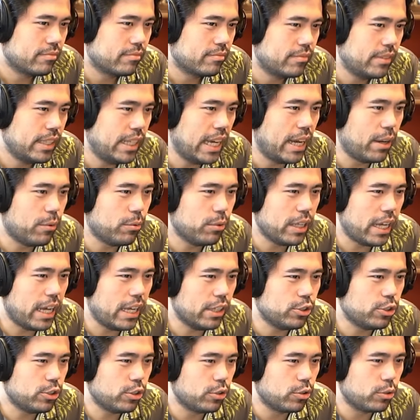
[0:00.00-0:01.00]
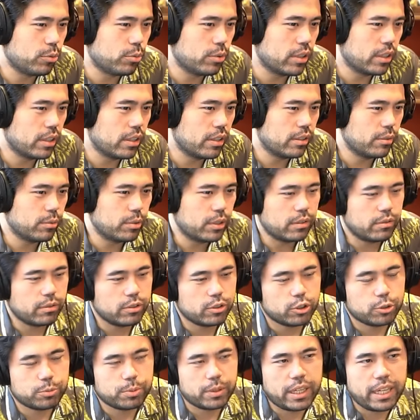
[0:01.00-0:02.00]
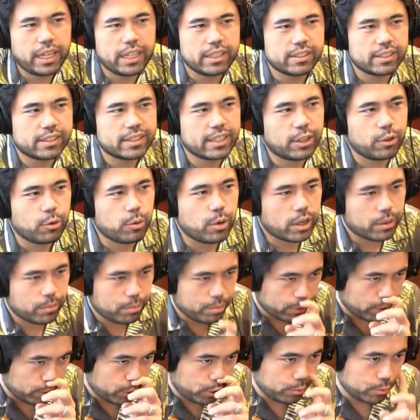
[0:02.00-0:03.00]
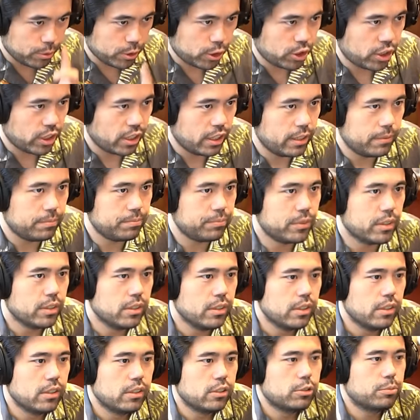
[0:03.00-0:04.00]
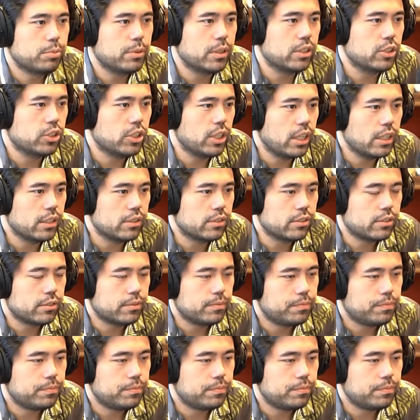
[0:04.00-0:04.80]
yeah I really actually don't know what uh, whatever let's play a6 I don't want to burn too much time let's play chess